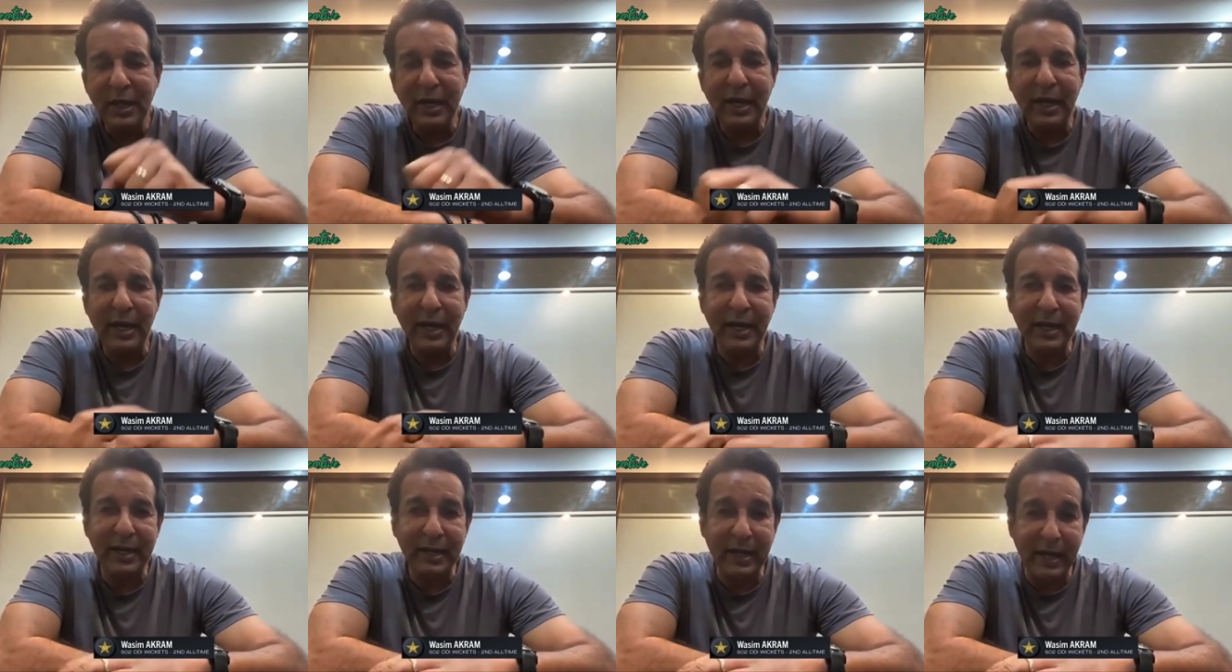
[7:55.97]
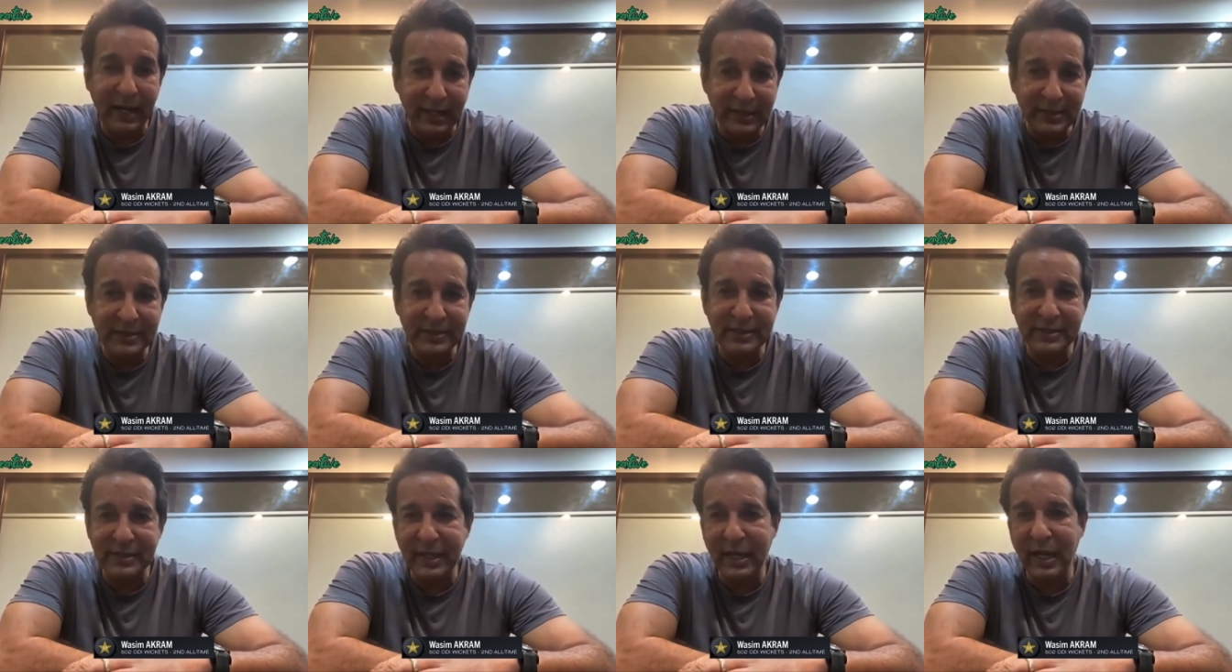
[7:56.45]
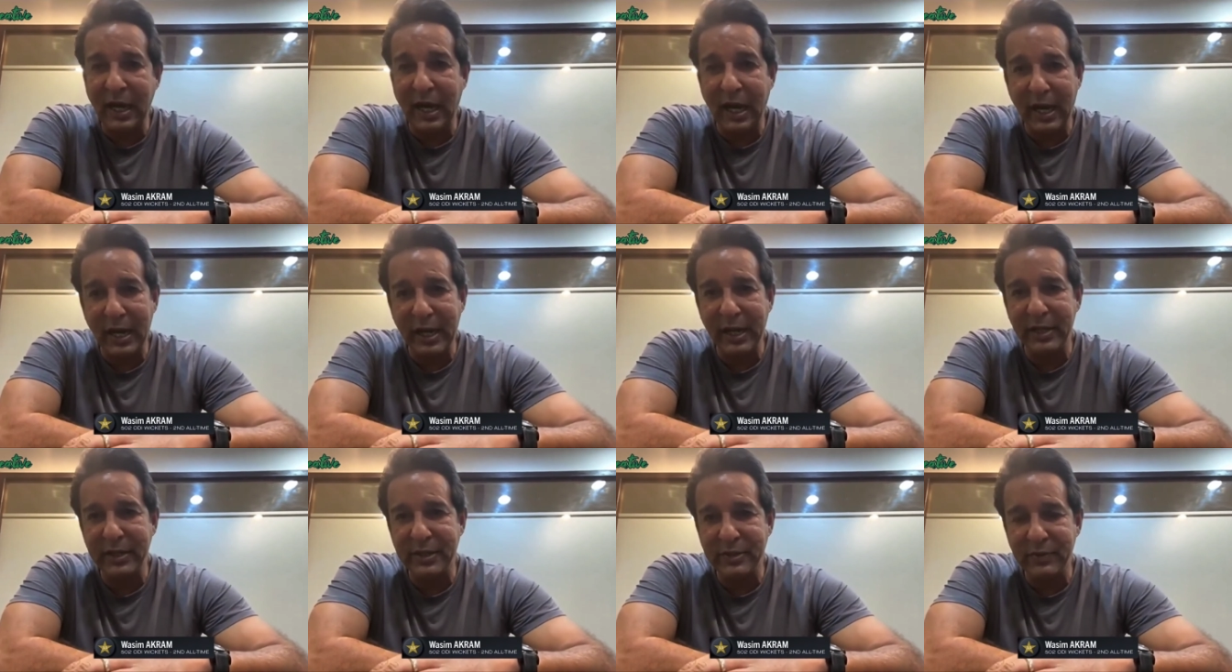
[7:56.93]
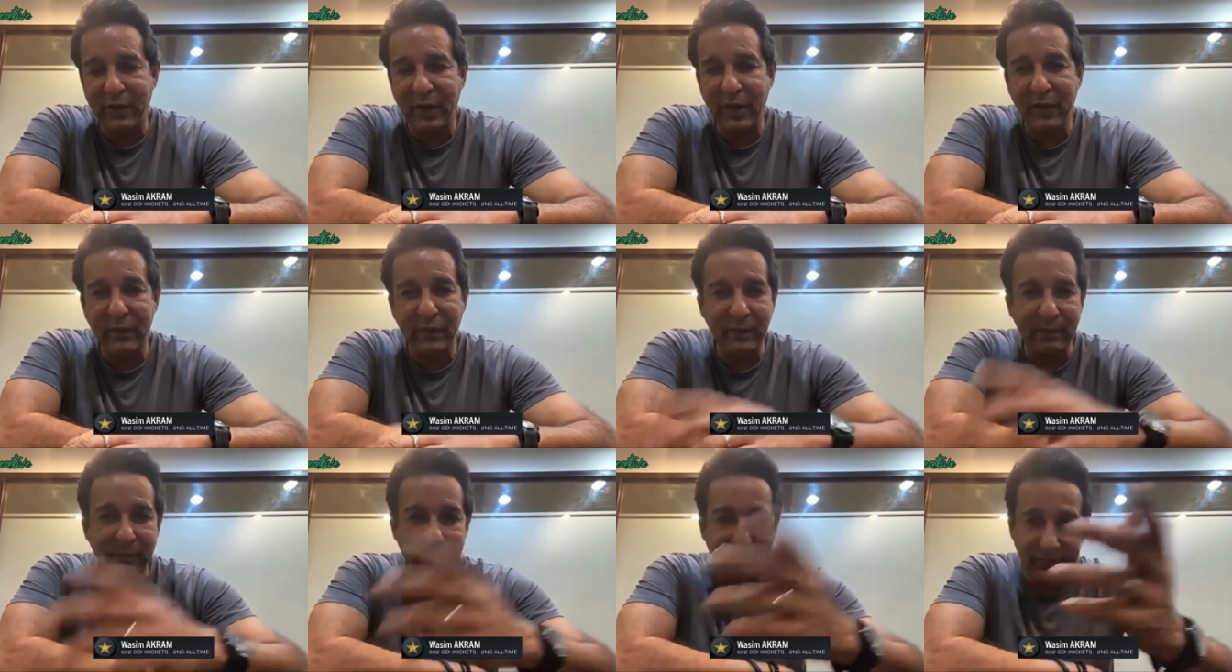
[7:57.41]
and hence they hired one of
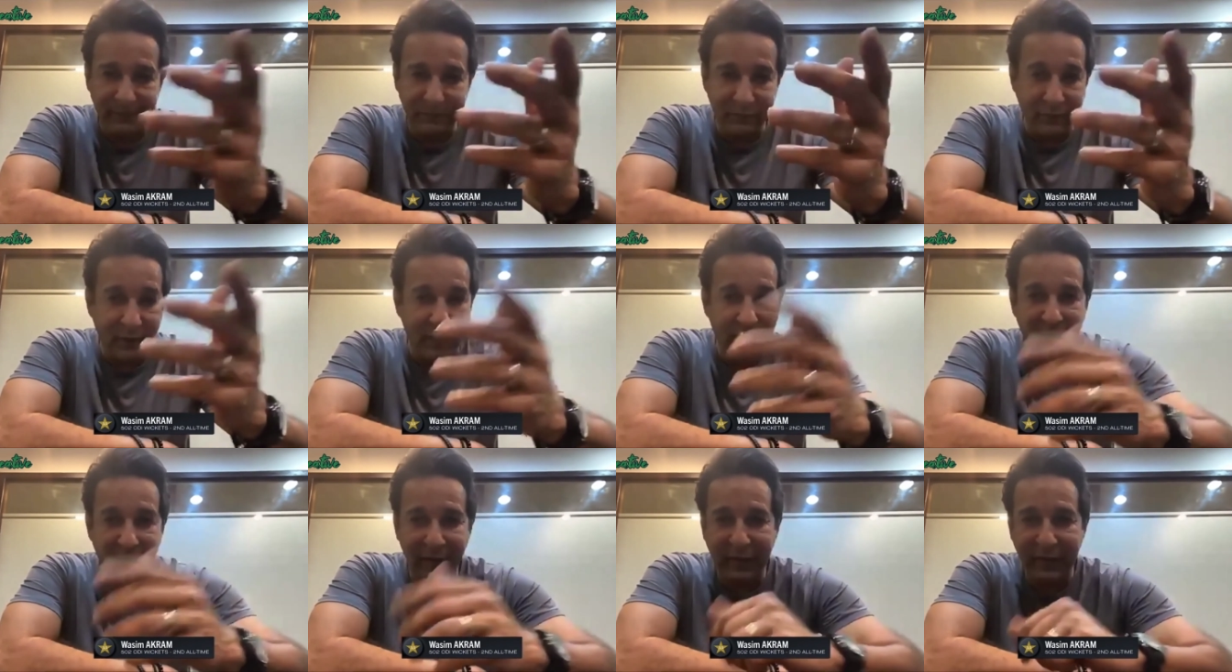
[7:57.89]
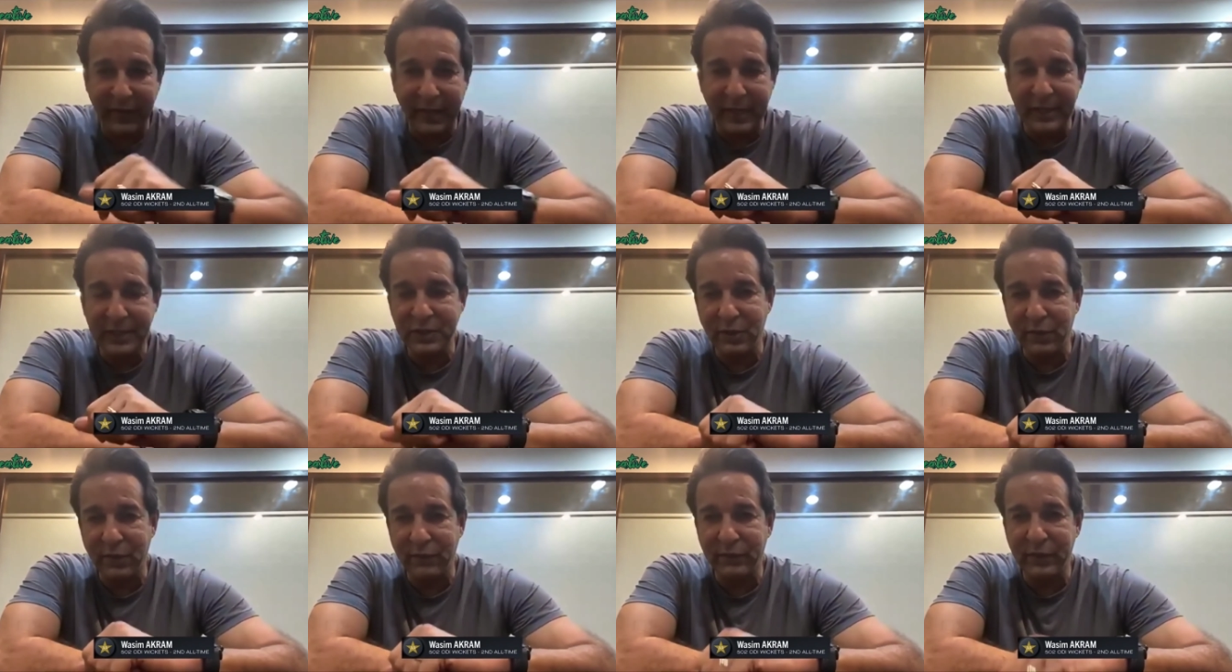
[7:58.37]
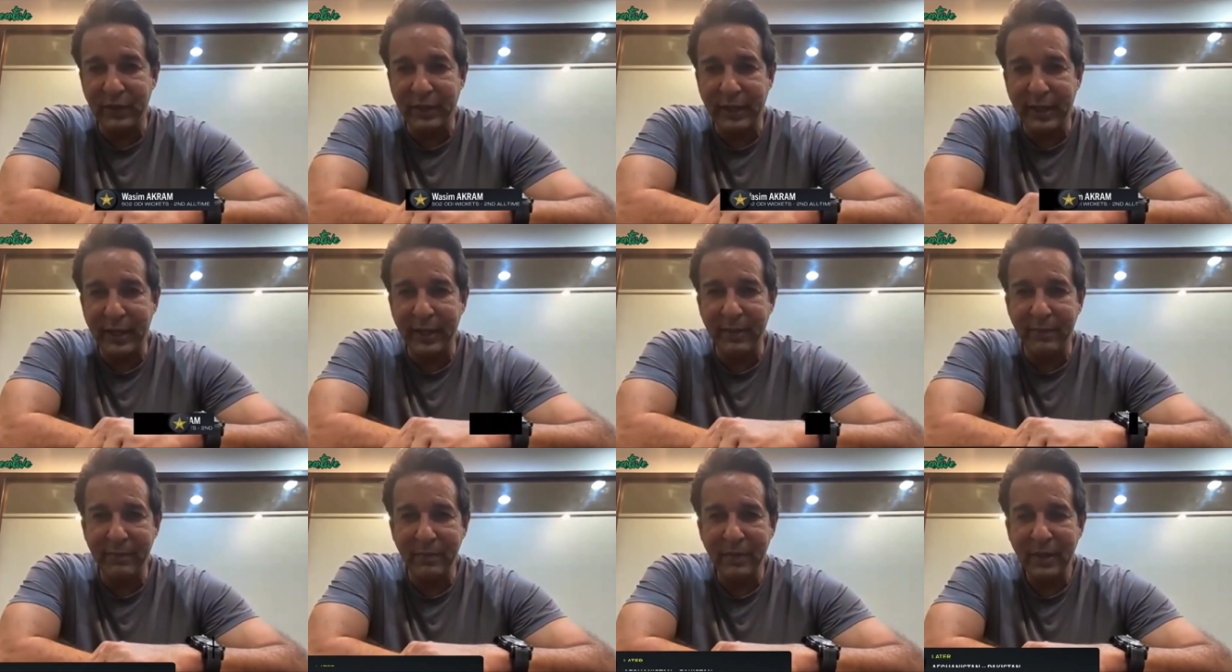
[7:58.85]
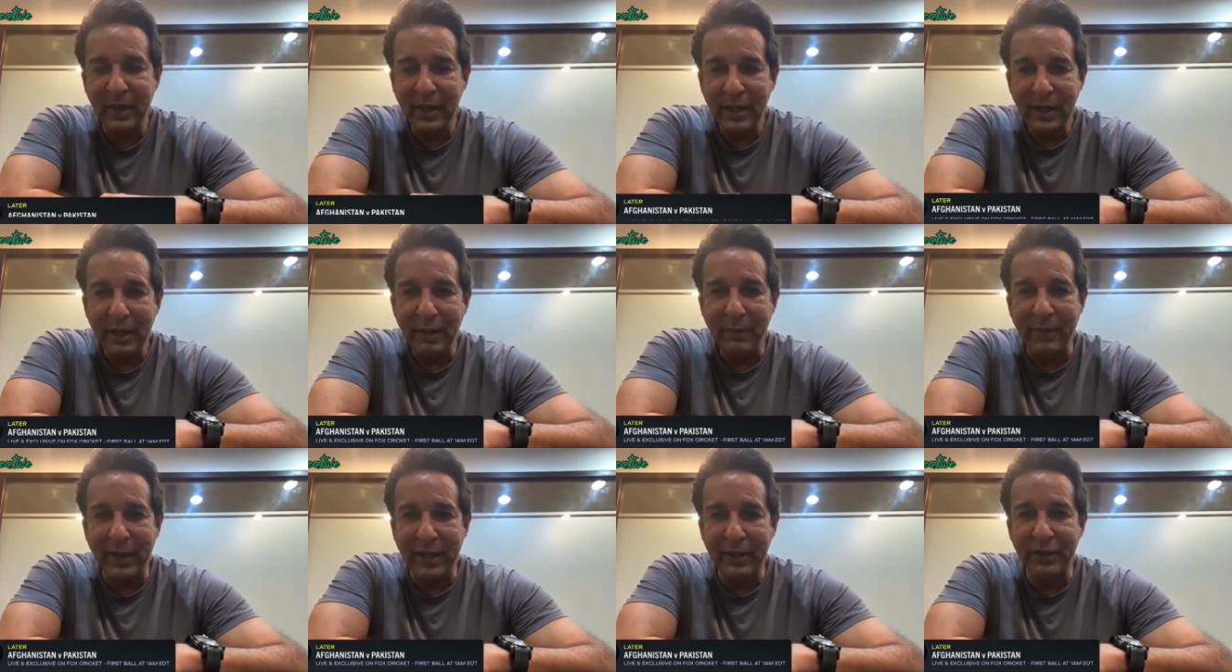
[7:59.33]
the greats of the game,
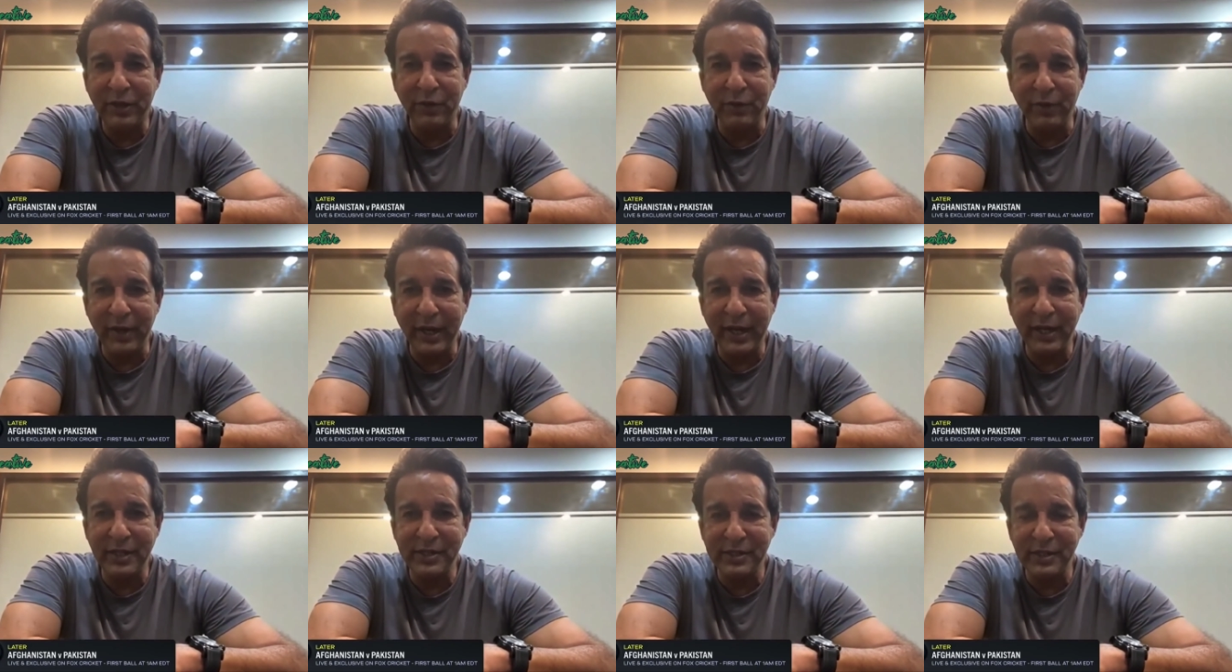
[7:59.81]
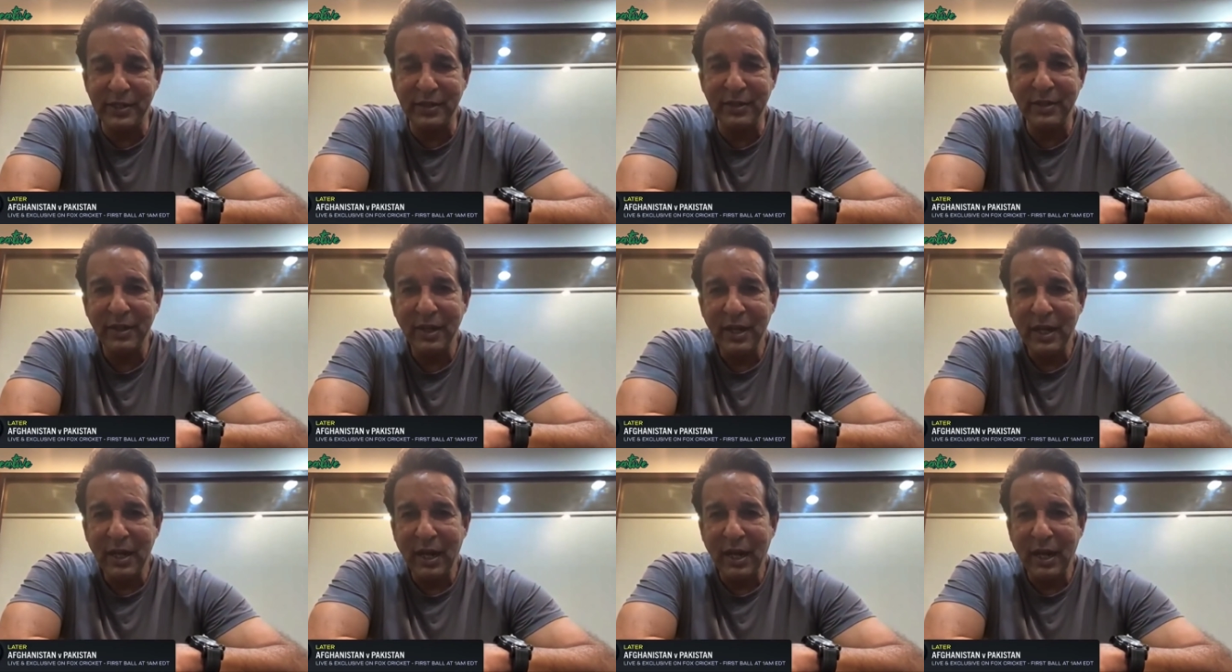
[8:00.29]
Matthew Hayden.